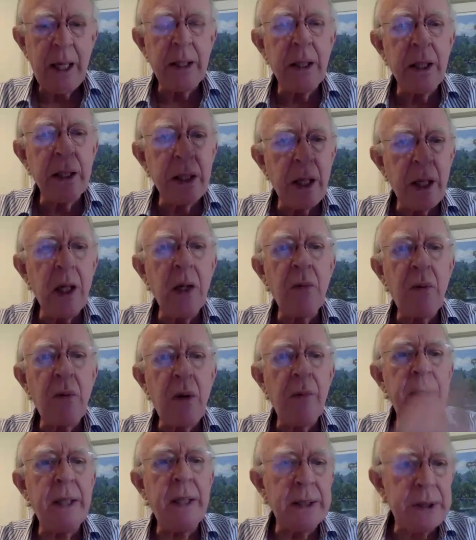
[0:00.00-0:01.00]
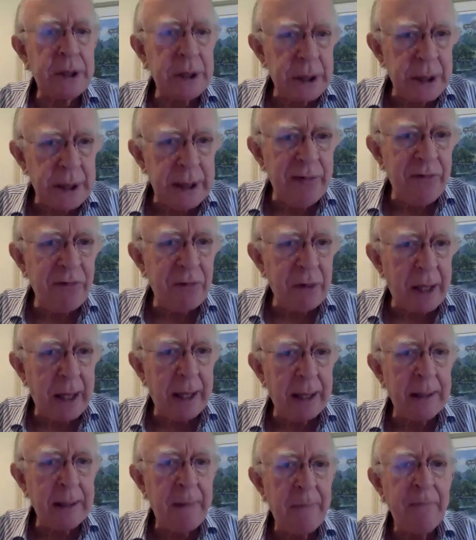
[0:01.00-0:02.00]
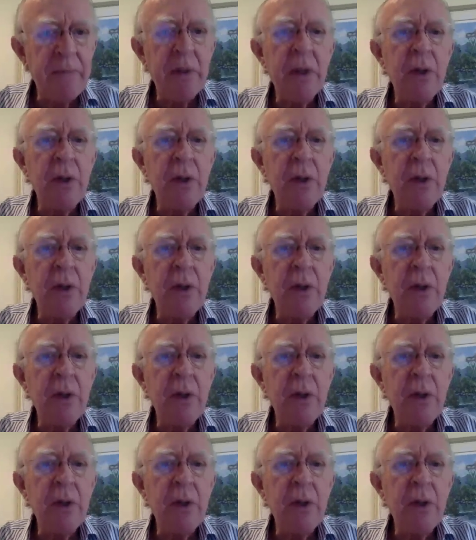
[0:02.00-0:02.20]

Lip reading: And I know when we achieve that,